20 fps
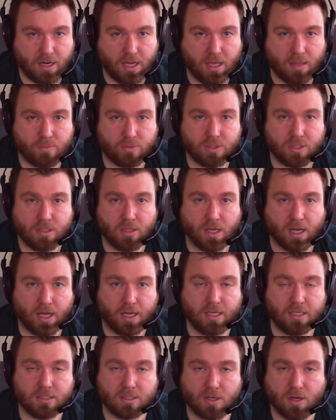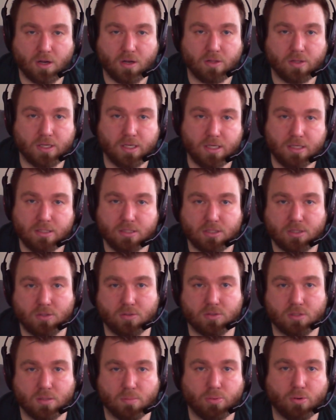Hamilton got his colleagues
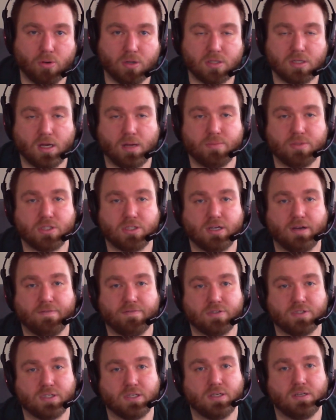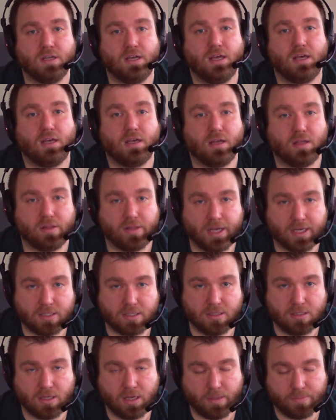to support Thomas Jefferson,
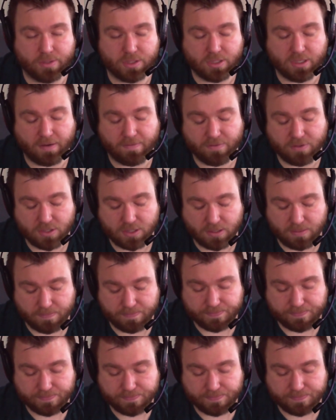elected Thomas Jefferson.